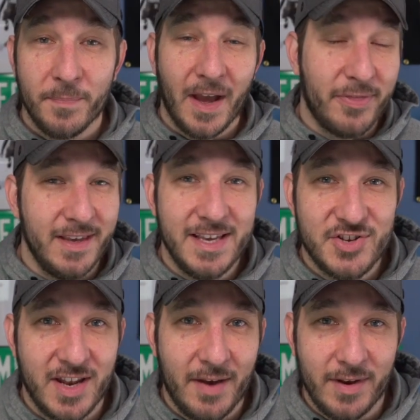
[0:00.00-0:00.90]
I think he
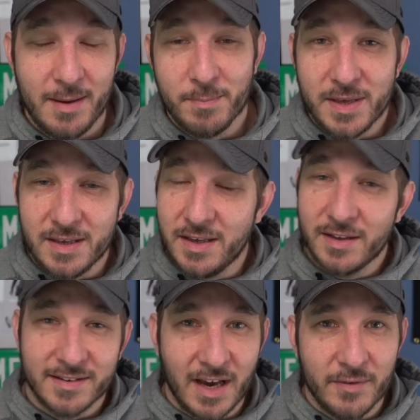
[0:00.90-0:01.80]
should have an MPE.
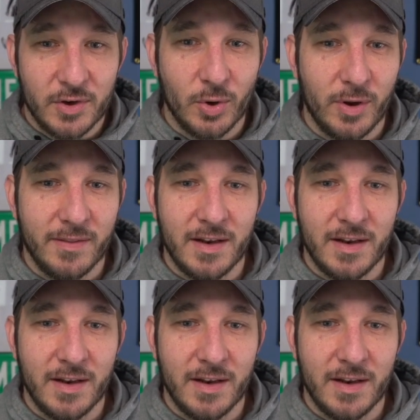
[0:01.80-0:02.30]
It's kind of annoying